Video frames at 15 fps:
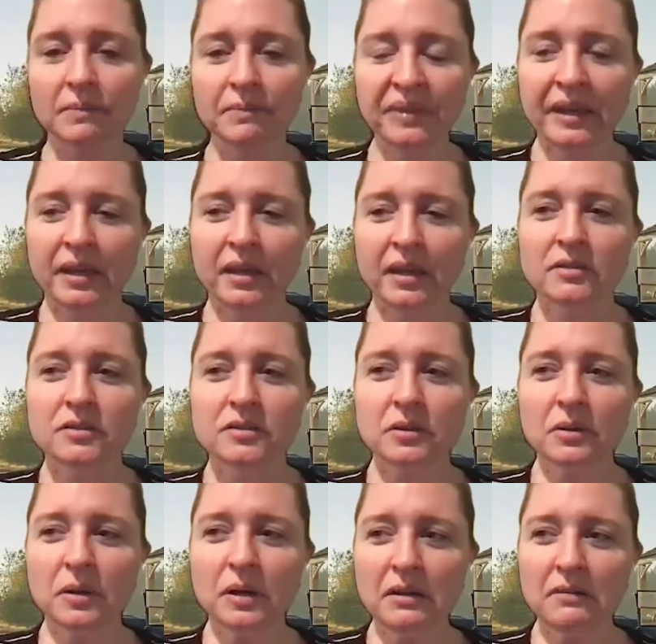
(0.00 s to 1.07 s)
And
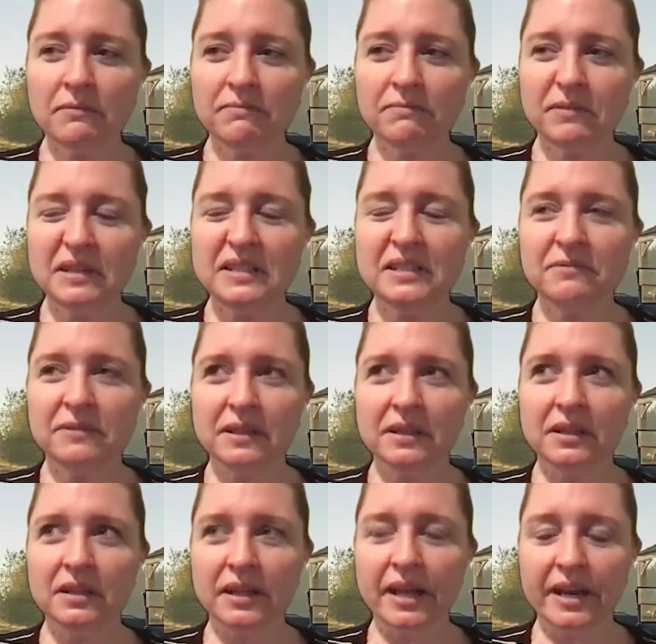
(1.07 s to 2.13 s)
so it, it did feel
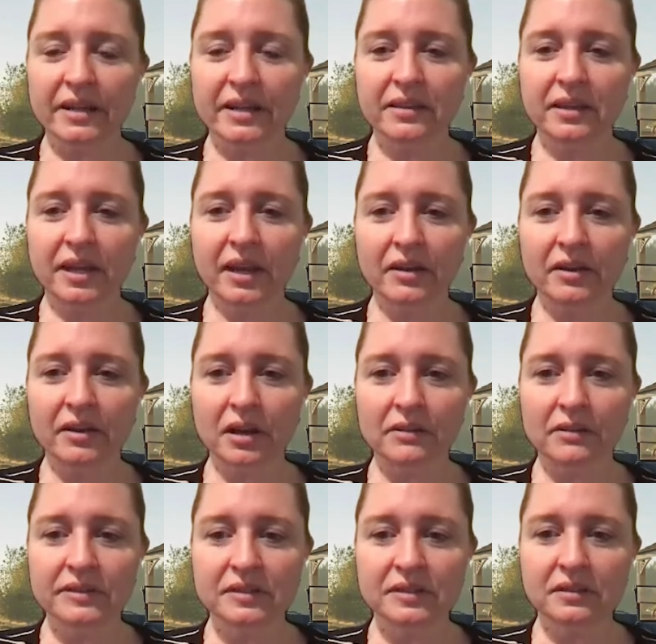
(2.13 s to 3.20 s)
a little out of thin air that
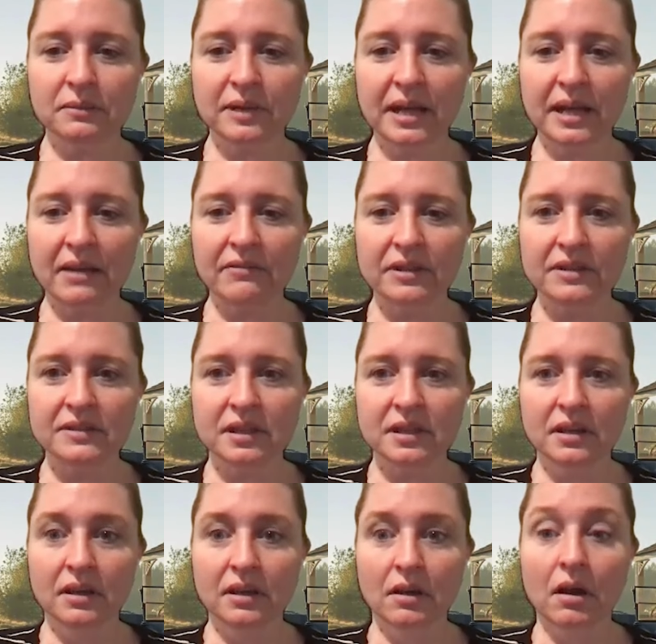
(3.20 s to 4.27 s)
all of a sudden we have this,
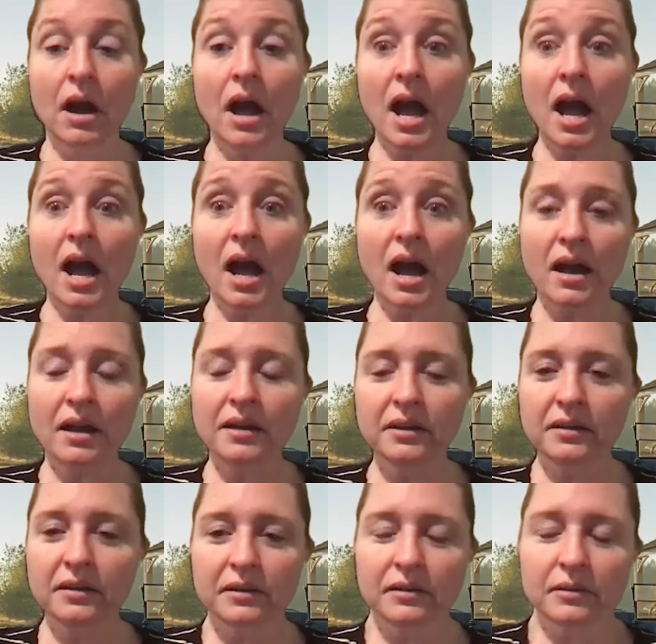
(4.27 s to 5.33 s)
ah, you
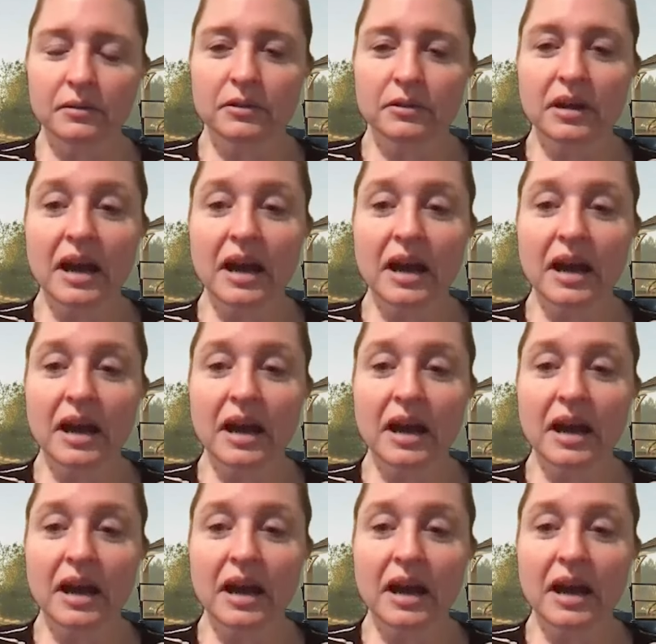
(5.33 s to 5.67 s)
know,